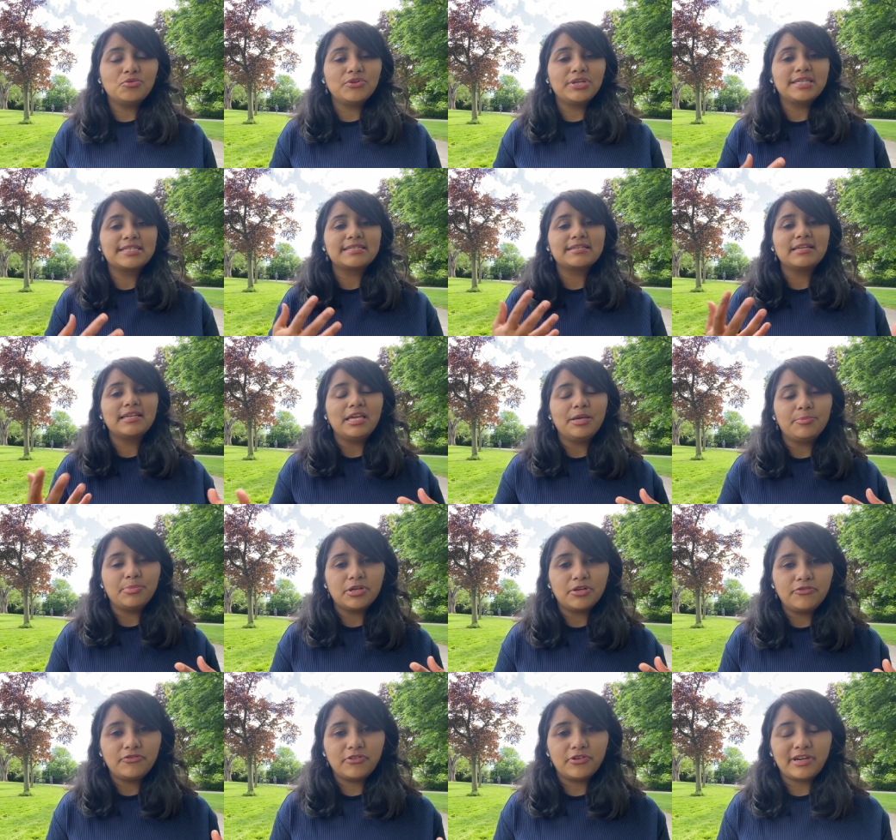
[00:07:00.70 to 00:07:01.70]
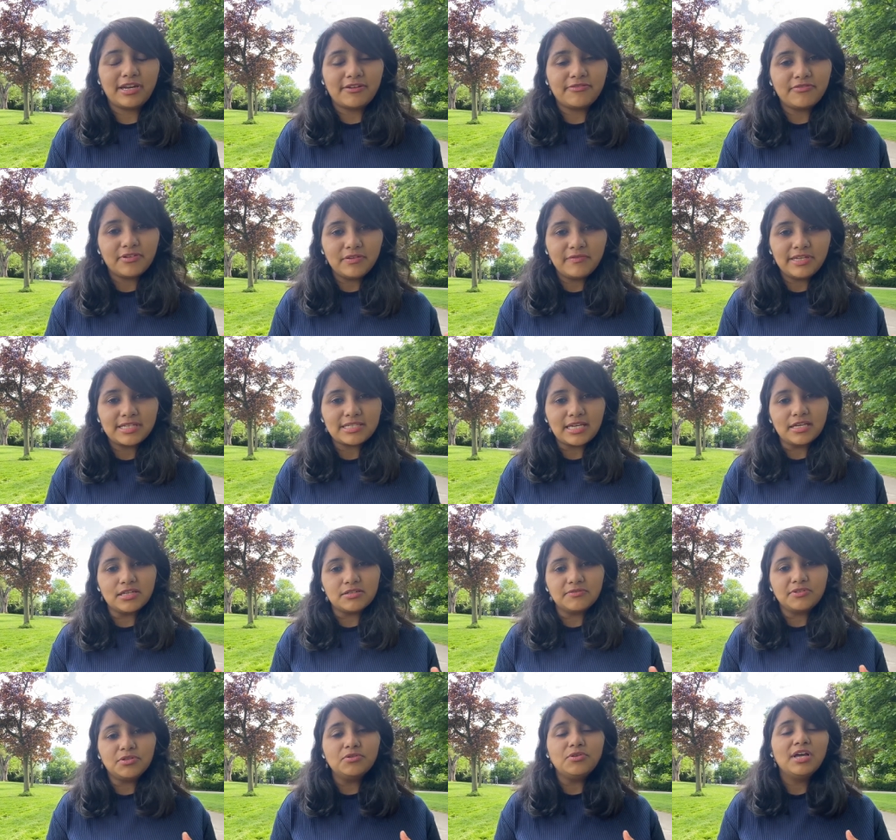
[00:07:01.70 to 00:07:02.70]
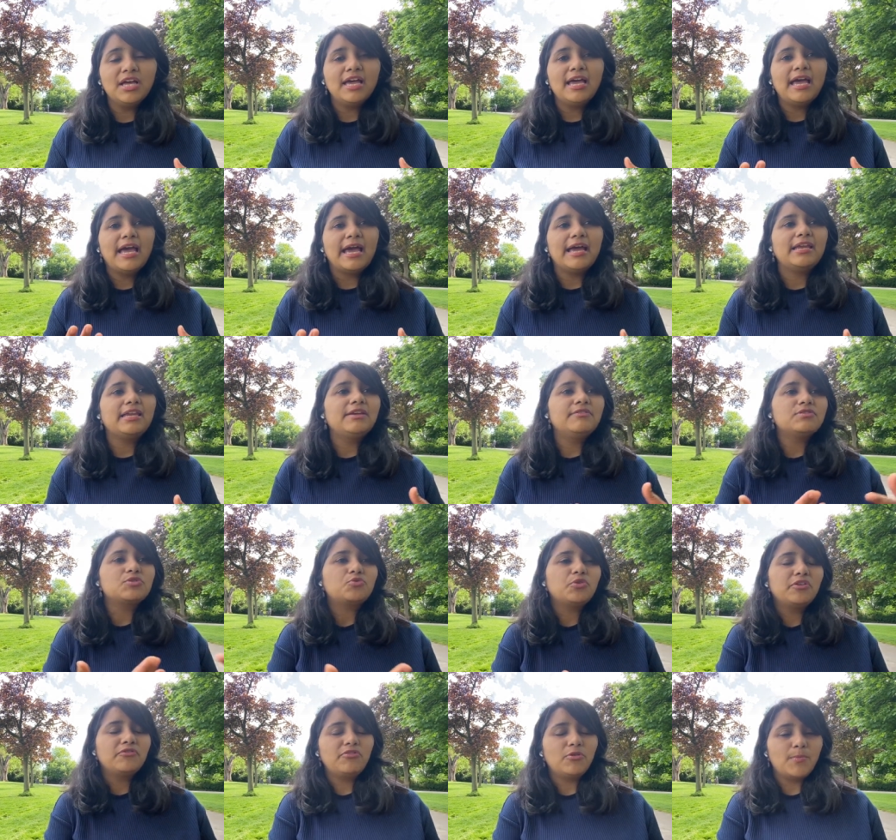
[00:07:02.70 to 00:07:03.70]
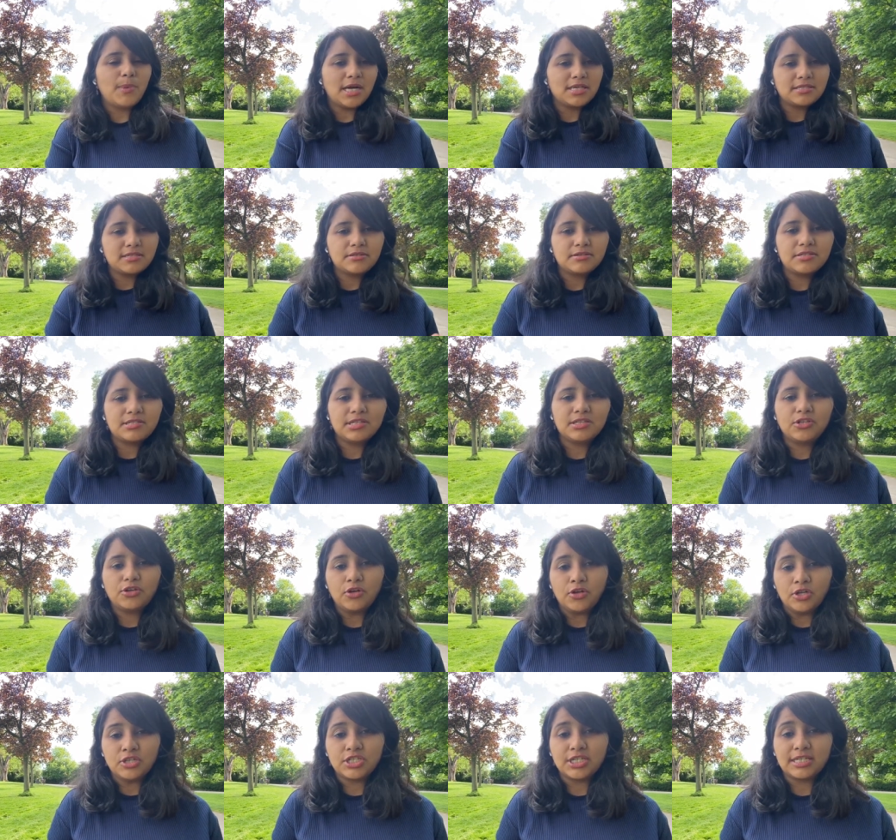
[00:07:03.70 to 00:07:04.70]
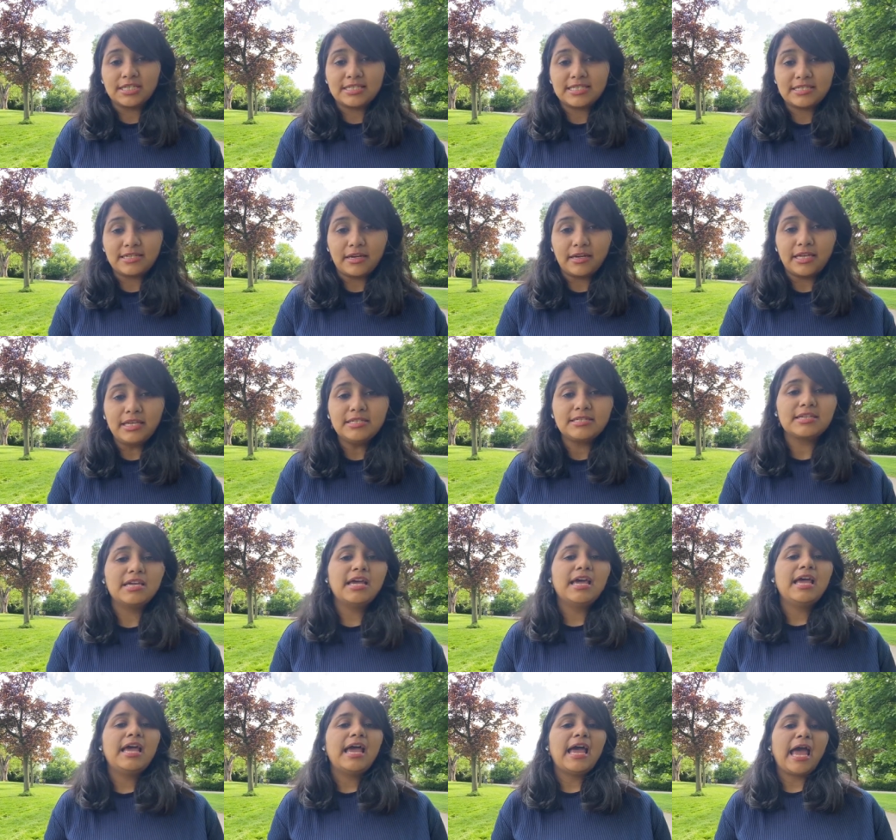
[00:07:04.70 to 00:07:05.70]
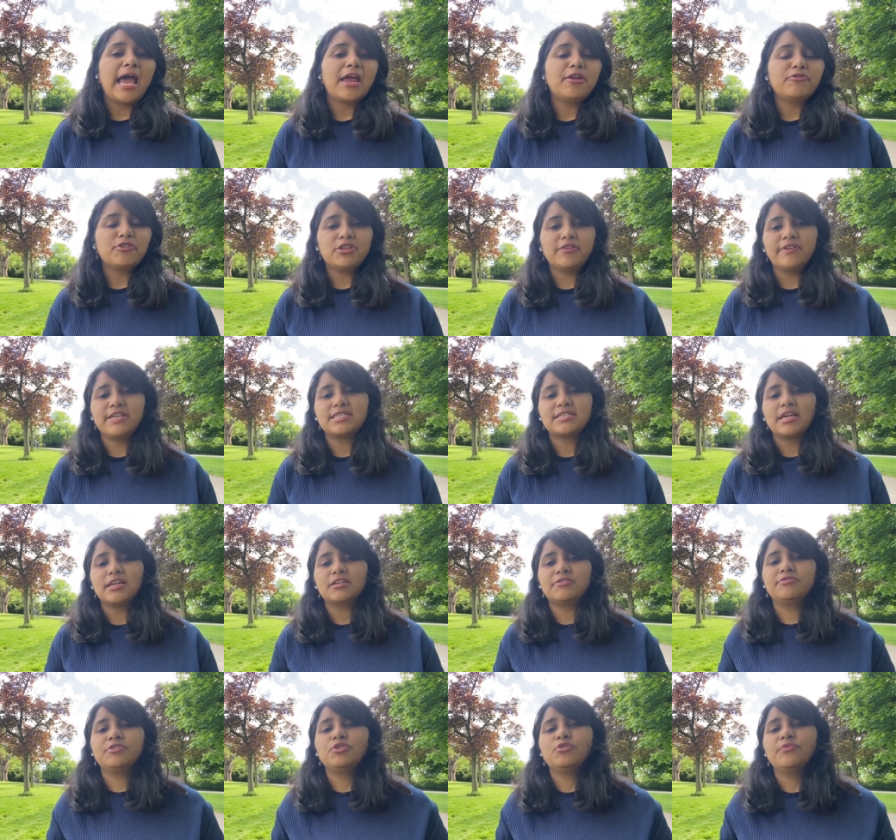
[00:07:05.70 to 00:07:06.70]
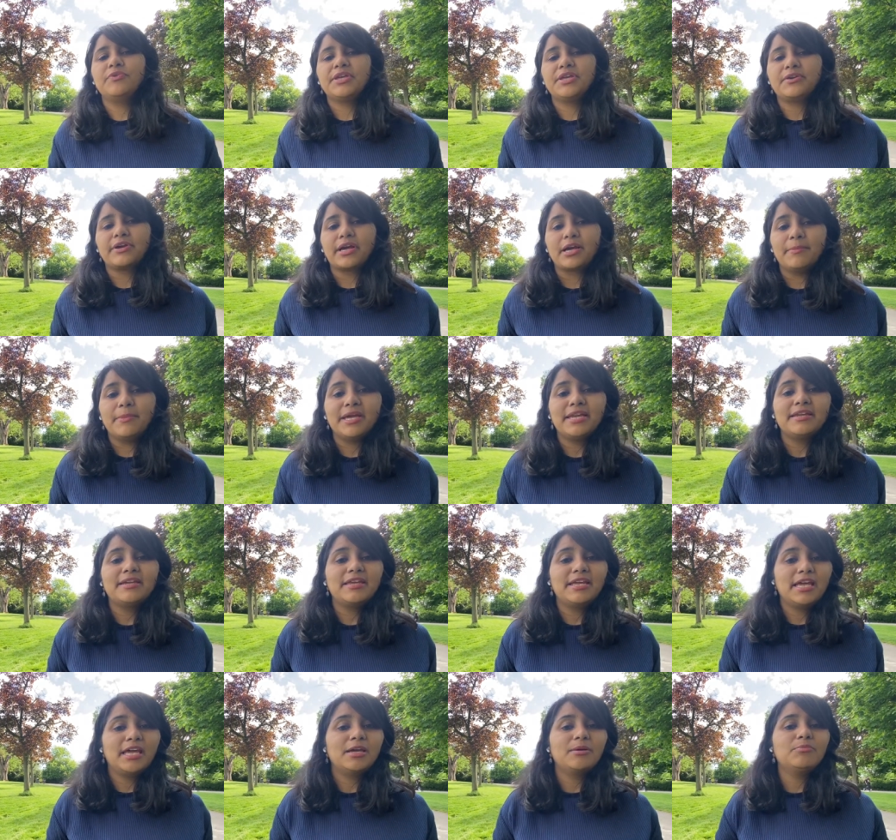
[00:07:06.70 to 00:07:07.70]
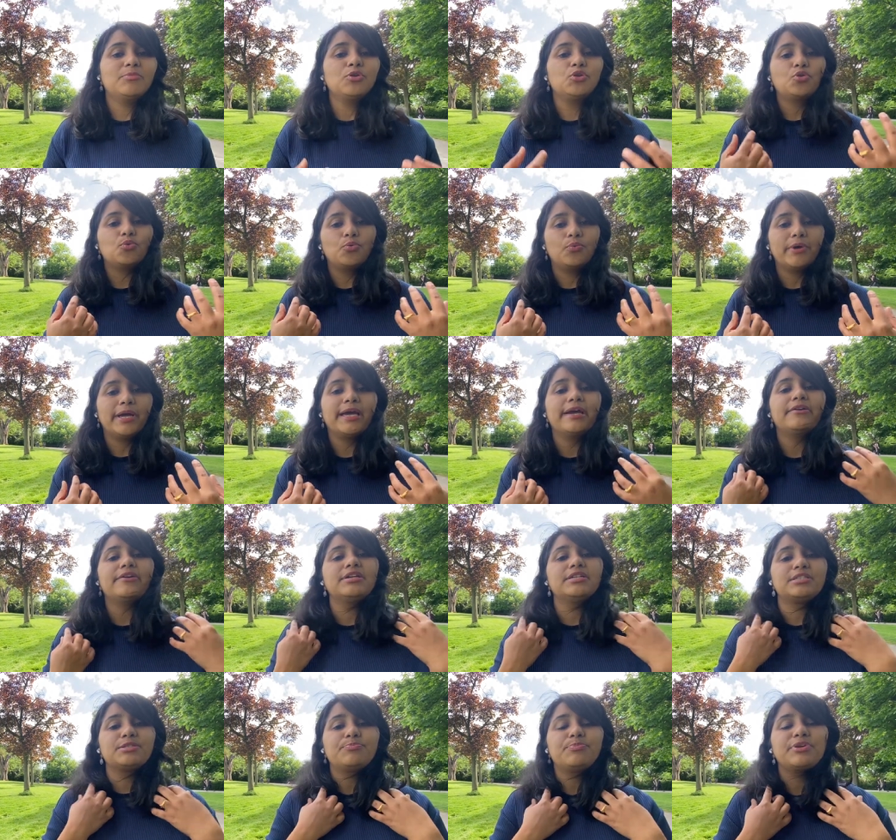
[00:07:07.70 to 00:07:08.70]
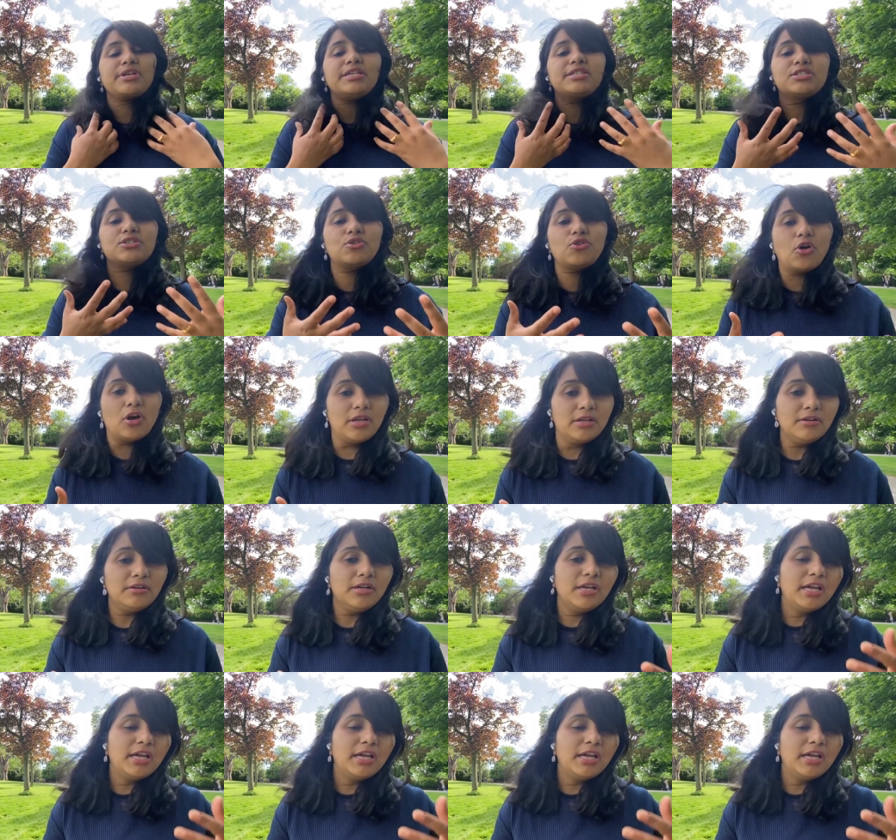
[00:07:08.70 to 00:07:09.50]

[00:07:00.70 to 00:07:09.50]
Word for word: who recently appeared for an F1 visa interview, and he was going for masters in theological studies, and for the visa interview we recommended him to wear his priest collar.